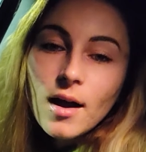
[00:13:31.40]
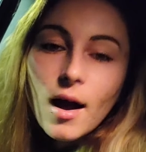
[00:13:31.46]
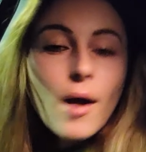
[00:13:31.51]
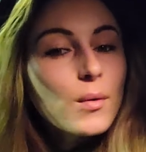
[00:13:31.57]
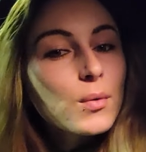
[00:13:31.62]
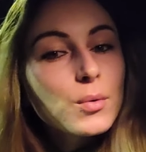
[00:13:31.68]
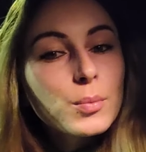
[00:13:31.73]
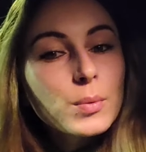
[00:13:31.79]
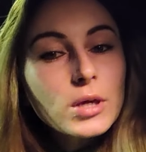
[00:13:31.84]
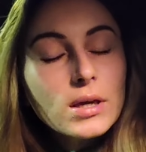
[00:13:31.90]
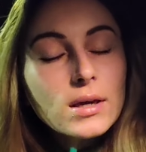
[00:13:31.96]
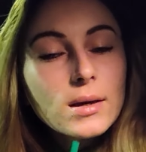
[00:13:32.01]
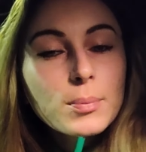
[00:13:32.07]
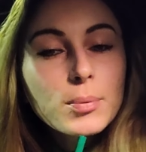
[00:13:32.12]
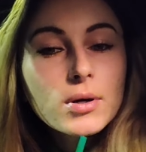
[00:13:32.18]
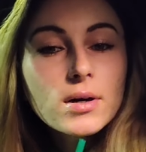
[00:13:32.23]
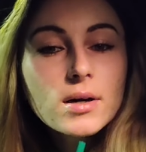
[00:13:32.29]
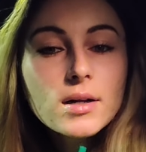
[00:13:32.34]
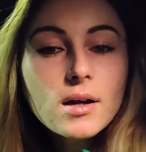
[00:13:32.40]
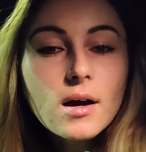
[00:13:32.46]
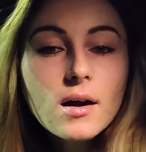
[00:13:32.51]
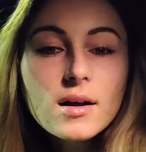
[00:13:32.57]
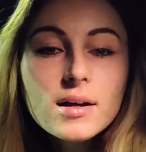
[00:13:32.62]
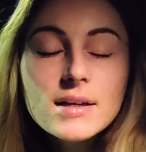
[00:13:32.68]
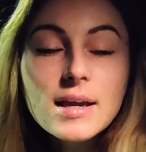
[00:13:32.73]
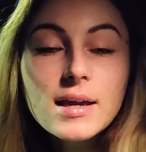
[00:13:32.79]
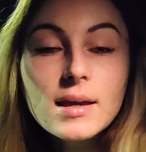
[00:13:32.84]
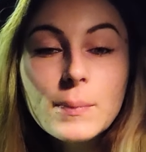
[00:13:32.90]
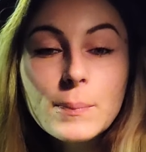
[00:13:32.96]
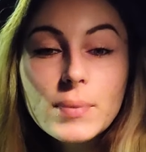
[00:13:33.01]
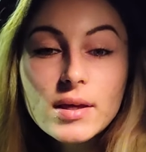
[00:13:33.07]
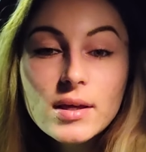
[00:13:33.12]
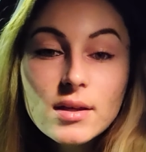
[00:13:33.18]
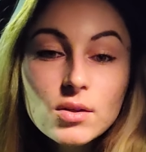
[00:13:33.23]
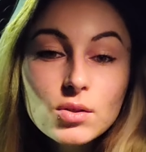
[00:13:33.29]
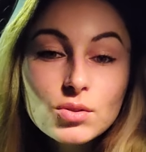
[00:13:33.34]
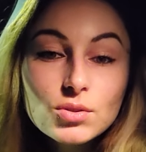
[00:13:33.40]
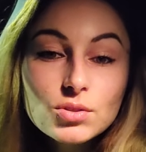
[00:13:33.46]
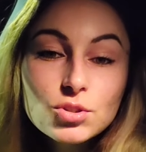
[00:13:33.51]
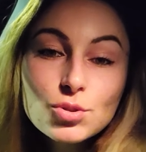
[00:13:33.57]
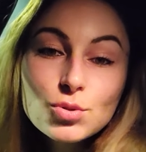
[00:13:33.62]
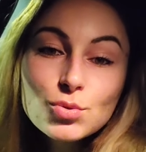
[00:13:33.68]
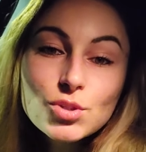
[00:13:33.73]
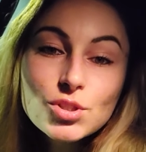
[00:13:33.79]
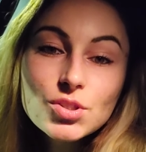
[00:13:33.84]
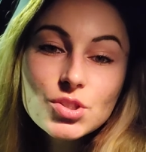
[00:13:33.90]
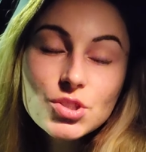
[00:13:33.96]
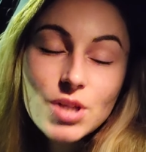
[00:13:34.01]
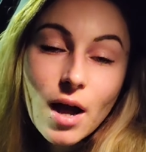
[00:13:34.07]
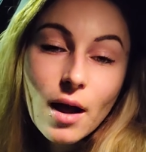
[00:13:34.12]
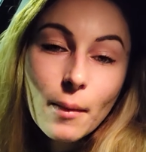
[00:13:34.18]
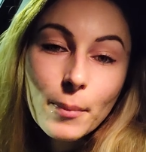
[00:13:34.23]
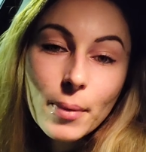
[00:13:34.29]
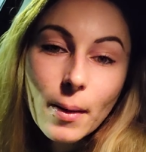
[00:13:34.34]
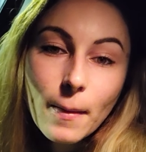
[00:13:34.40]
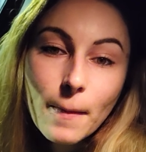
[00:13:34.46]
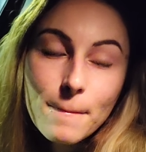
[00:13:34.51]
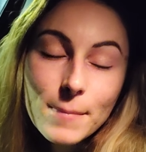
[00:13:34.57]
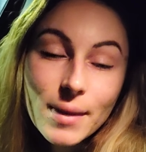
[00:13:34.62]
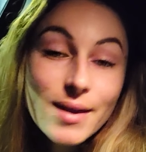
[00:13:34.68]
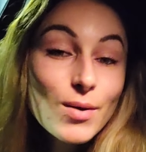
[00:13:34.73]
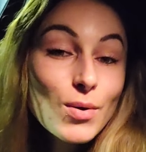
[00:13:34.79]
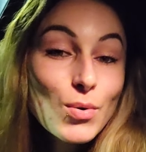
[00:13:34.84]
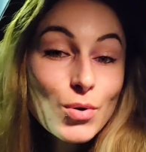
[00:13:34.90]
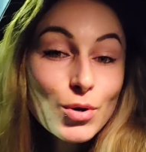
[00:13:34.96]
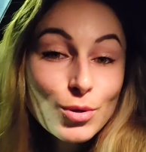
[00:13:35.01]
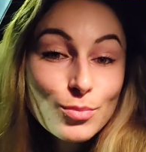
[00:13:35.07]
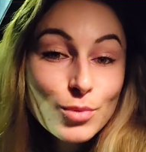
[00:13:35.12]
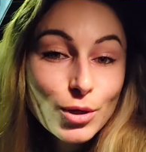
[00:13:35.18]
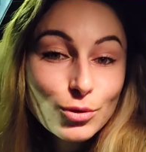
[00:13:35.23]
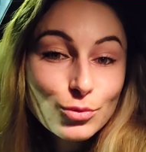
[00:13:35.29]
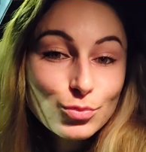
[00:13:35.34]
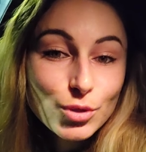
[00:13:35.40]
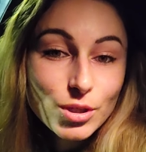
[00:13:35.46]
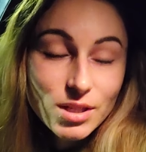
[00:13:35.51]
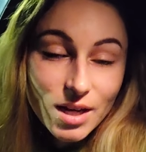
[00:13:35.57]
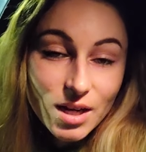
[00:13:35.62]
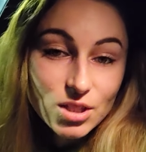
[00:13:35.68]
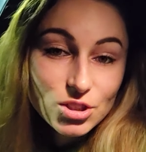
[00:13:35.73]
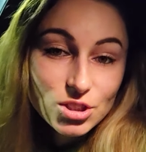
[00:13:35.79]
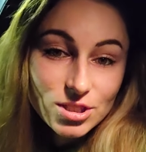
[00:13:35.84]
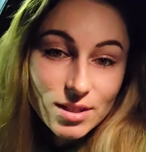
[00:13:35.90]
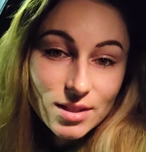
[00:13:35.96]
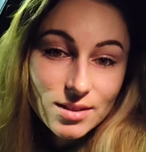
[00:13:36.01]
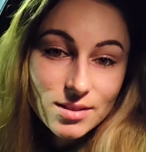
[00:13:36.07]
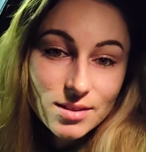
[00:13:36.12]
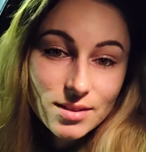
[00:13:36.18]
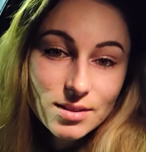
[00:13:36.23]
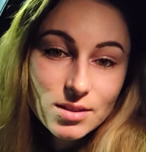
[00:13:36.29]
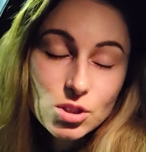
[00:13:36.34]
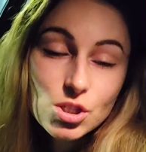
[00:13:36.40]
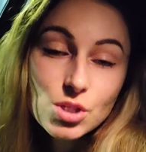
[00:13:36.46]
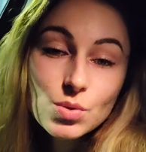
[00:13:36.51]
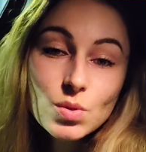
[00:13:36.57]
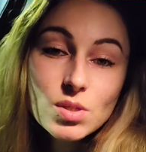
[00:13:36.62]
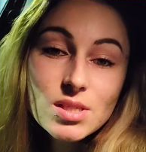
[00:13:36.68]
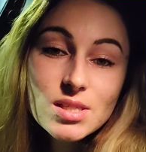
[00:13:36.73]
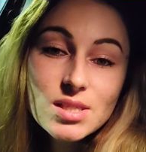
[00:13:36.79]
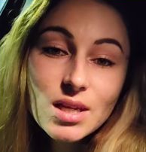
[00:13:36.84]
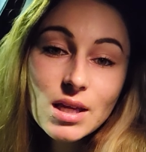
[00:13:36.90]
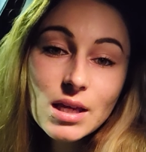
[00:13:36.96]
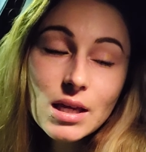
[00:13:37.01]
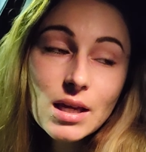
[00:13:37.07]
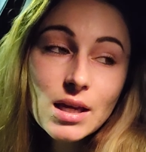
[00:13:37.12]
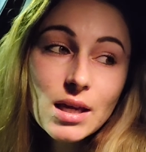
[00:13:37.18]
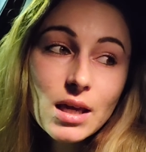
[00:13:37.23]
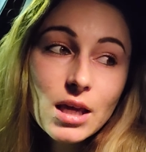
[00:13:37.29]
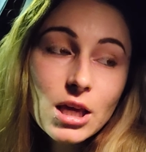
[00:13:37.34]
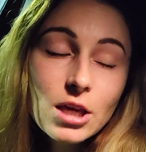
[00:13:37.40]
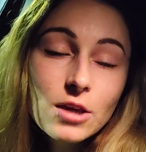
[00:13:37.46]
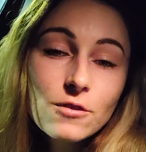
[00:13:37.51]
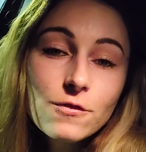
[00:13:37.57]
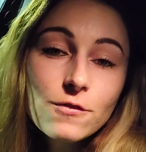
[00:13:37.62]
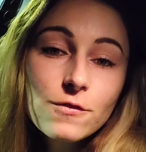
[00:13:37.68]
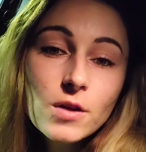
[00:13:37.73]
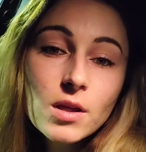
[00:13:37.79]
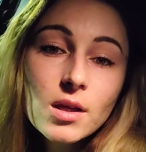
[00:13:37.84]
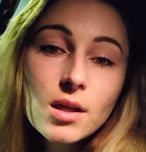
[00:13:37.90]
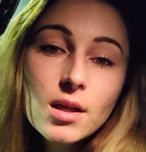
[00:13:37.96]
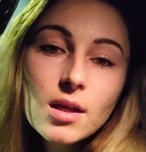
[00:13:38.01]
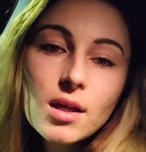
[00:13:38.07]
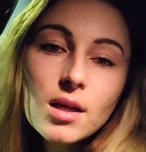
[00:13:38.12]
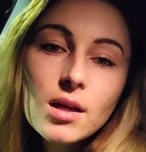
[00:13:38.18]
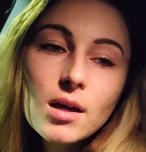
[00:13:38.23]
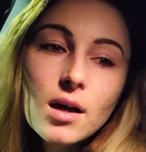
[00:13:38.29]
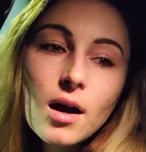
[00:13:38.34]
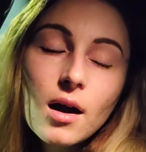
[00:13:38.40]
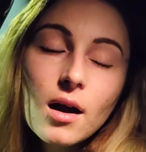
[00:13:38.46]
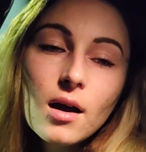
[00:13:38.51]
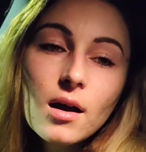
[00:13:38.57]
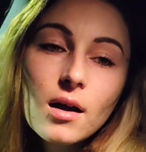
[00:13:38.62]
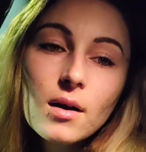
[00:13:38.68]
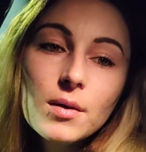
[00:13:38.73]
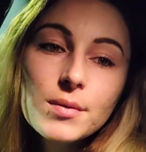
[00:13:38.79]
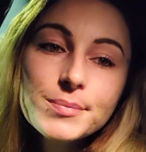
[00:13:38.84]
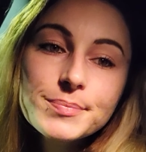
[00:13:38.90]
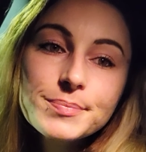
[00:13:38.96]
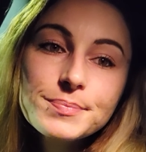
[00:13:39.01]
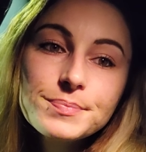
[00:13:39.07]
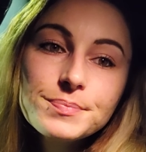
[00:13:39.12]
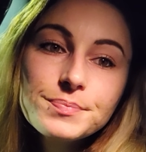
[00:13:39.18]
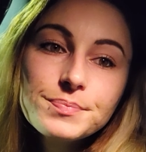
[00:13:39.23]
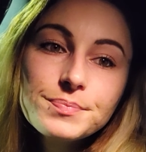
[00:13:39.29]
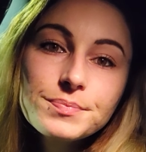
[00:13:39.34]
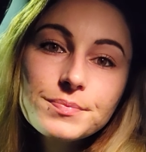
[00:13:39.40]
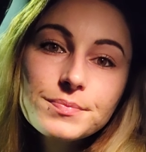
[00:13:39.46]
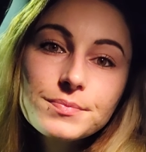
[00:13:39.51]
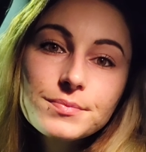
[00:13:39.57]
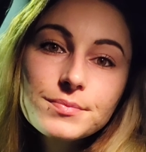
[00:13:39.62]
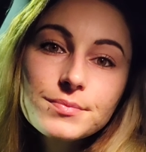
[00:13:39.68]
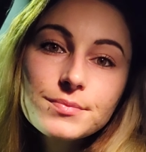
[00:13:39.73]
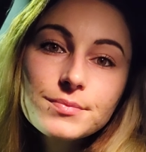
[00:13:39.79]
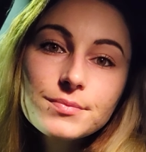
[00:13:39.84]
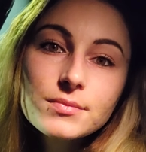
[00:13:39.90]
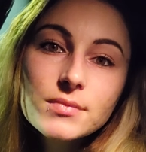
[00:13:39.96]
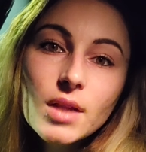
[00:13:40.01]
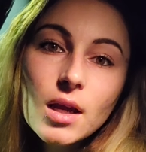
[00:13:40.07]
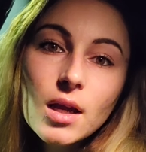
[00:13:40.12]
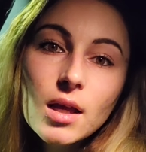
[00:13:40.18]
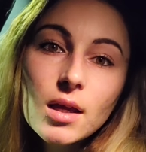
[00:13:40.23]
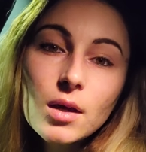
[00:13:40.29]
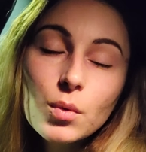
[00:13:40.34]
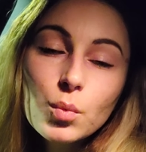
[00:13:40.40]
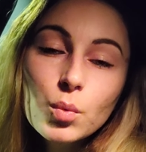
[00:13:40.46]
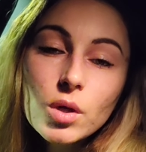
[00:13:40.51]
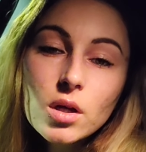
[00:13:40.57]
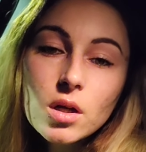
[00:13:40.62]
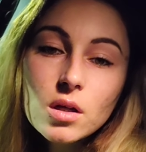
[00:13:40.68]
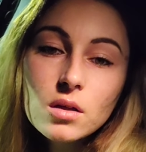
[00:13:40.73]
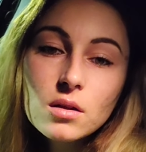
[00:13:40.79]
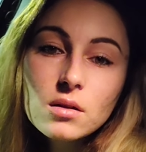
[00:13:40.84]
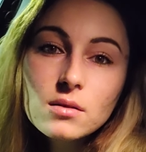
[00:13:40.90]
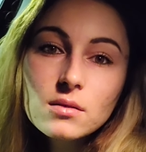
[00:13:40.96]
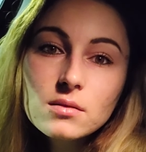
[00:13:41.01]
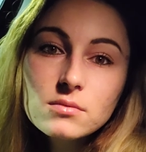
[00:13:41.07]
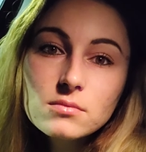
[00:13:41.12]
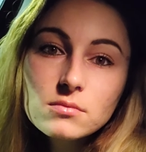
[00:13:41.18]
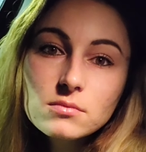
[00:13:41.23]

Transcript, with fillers: I will be put on a pill to stop my hormone production to see if um, it will